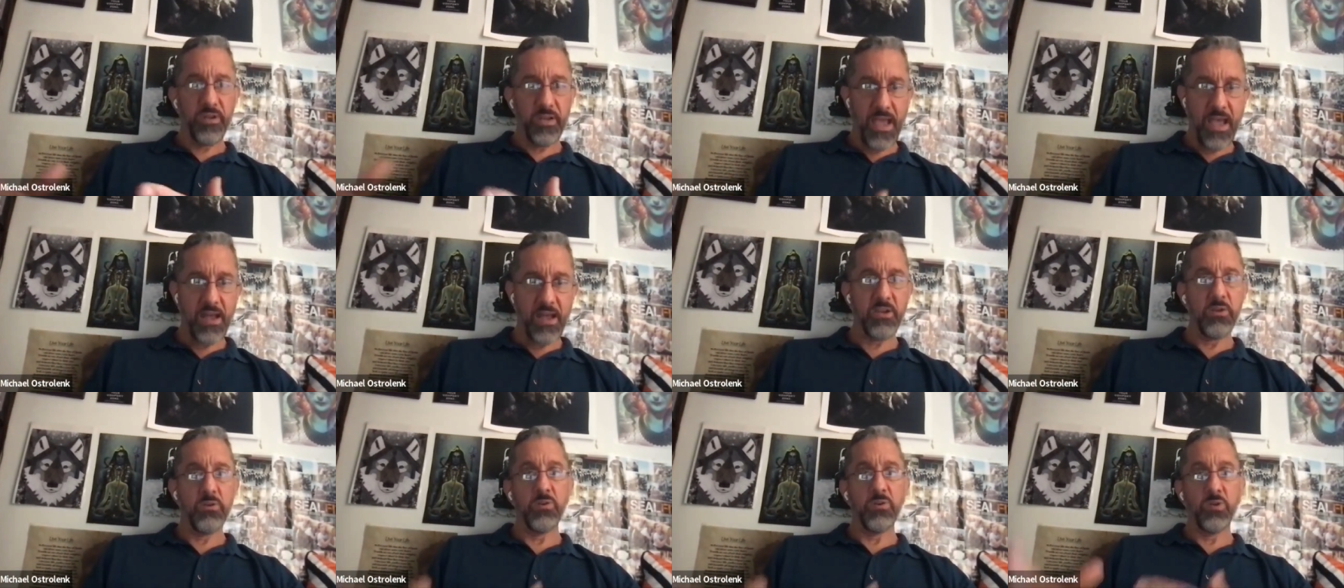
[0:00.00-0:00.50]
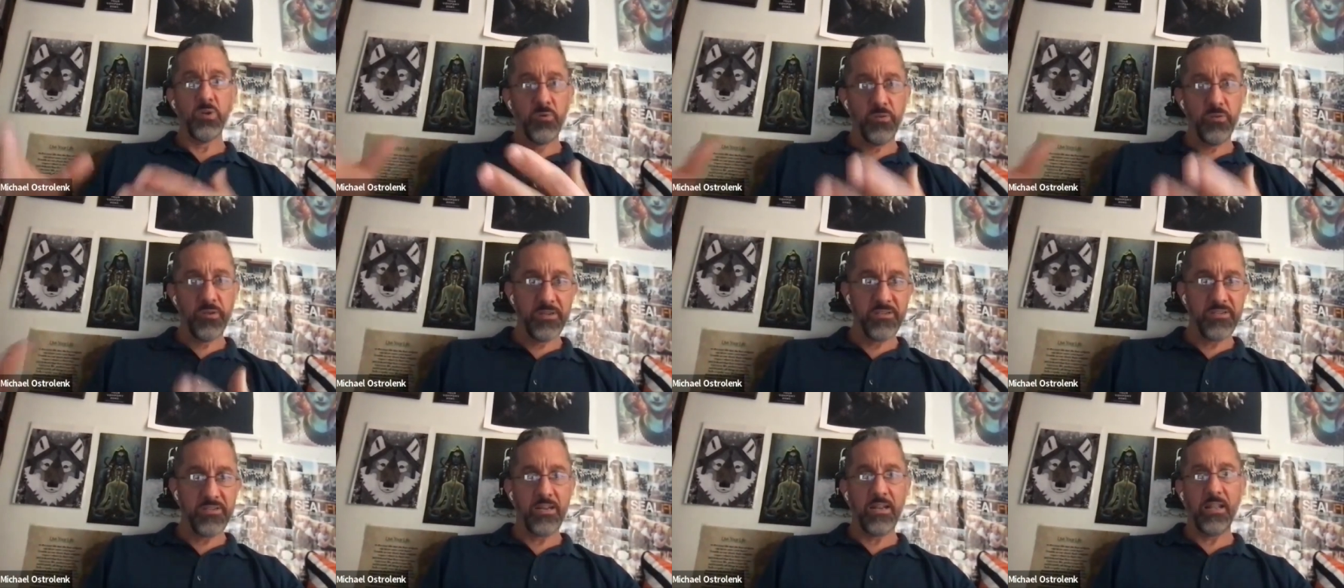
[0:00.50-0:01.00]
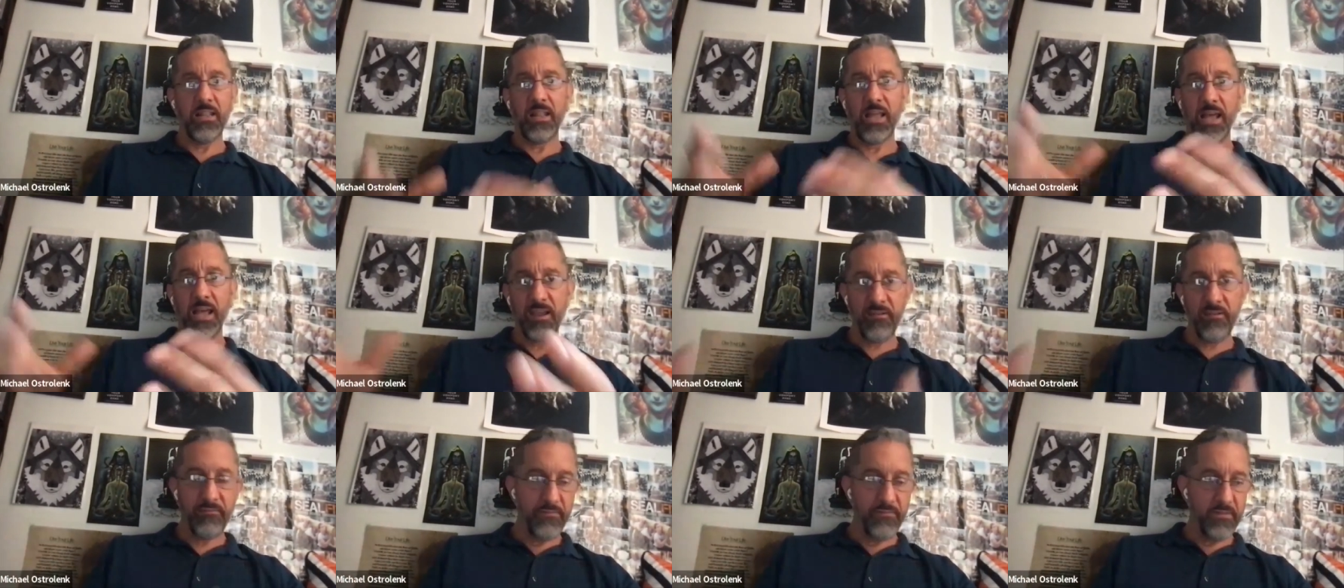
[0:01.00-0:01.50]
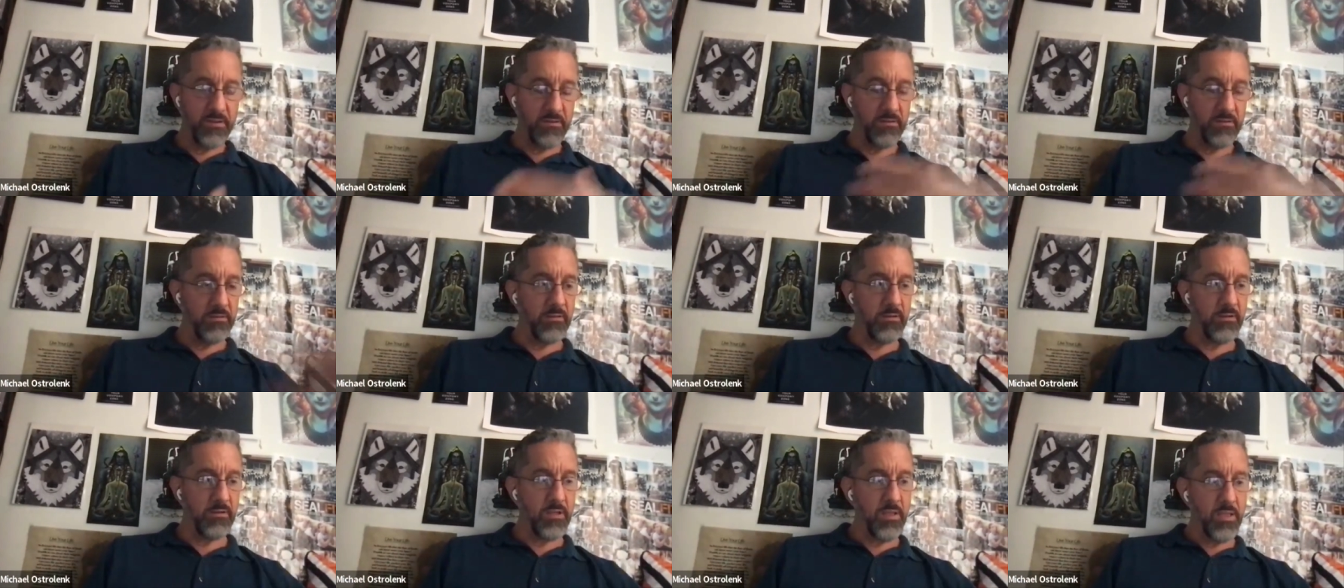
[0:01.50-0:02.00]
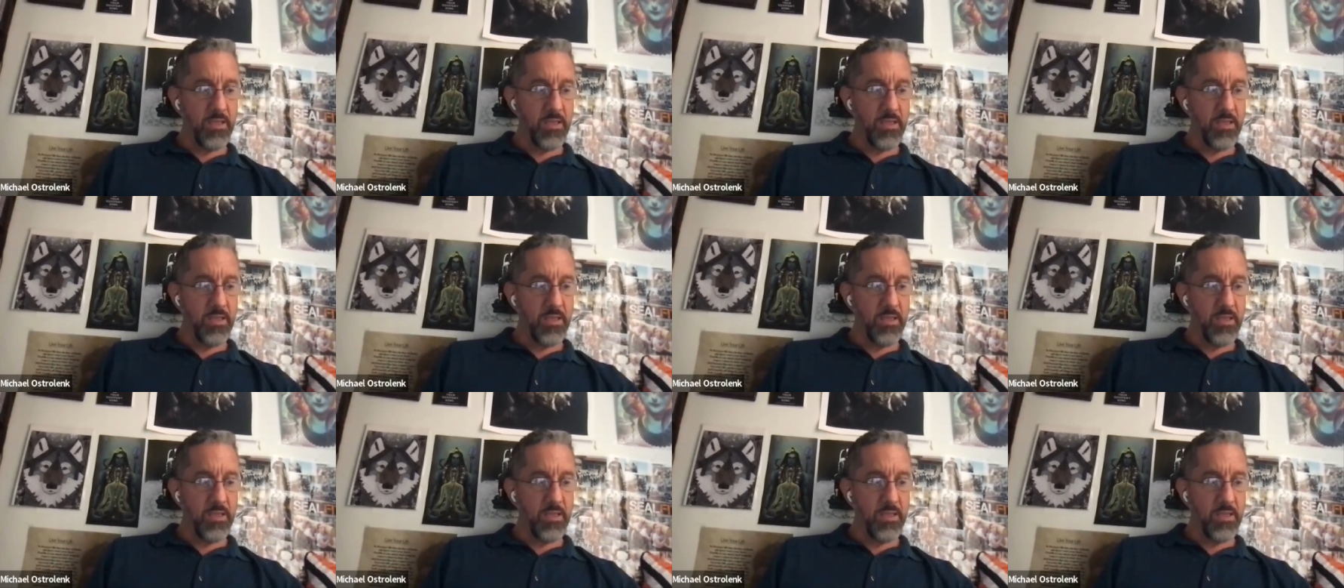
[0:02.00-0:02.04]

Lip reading: how do you do this in the life and